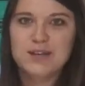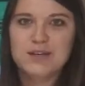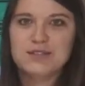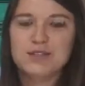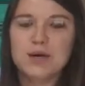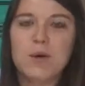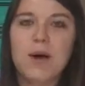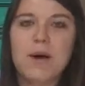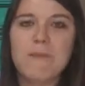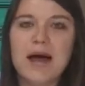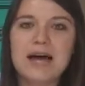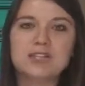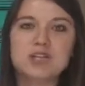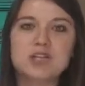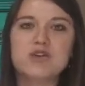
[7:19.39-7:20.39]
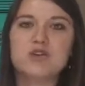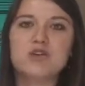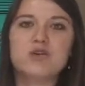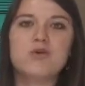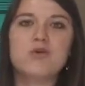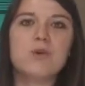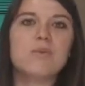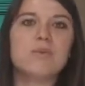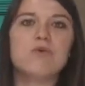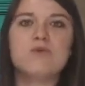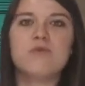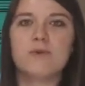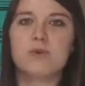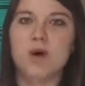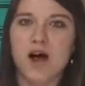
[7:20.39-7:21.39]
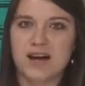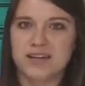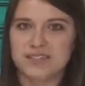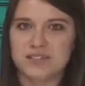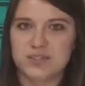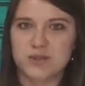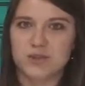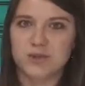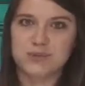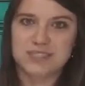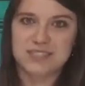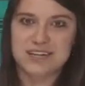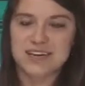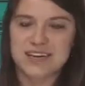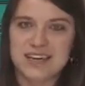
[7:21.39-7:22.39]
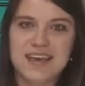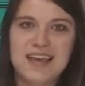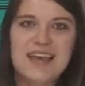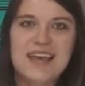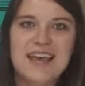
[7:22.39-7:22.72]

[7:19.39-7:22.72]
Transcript: So imagine you move abroad to study